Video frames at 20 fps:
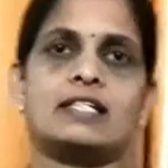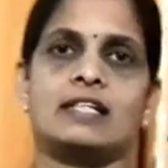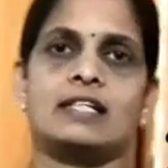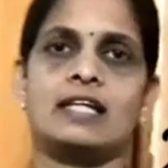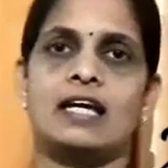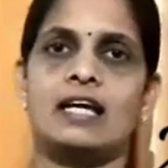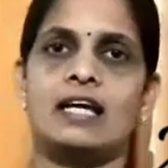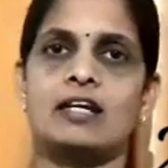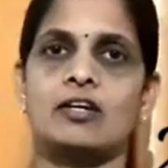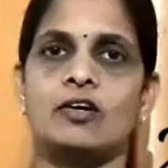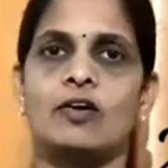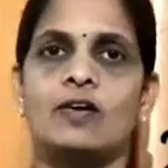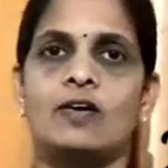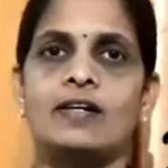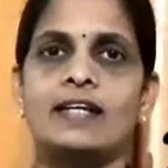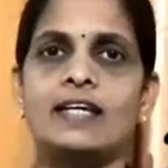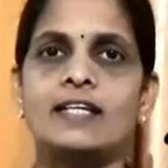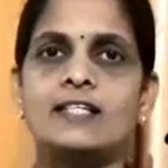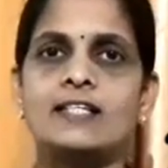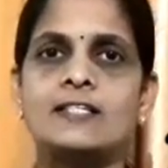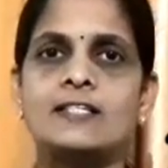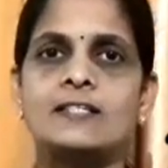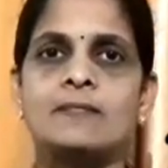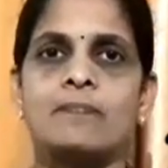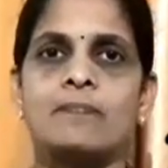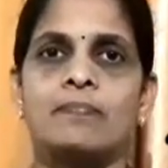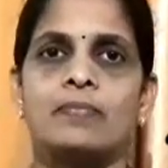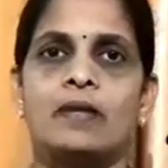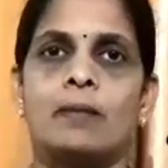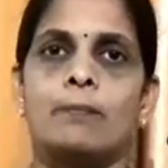they are called
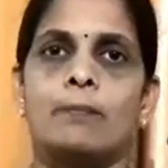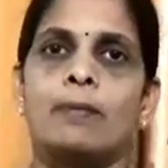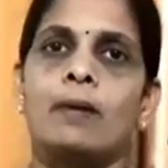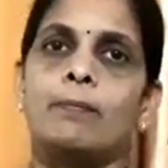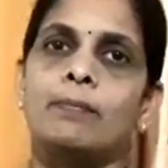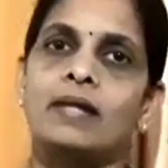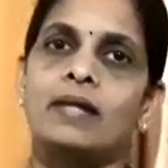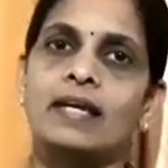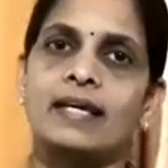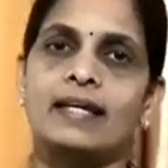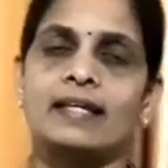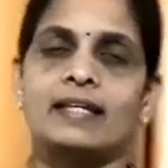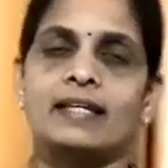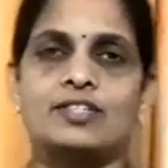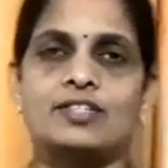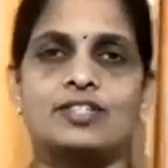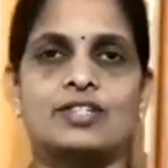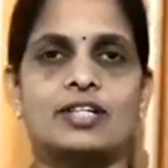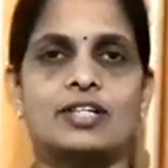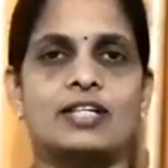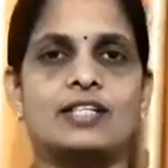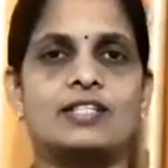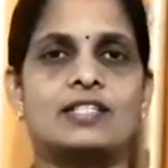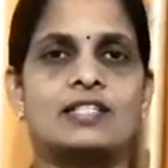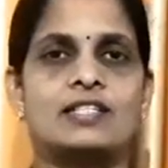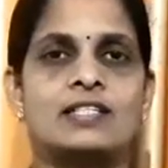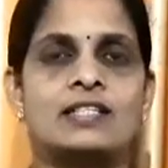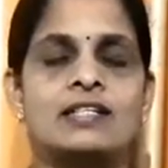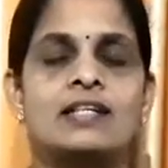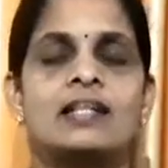as public
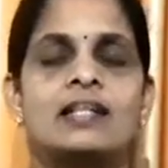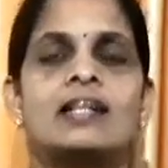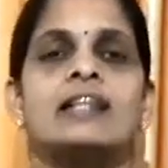industries.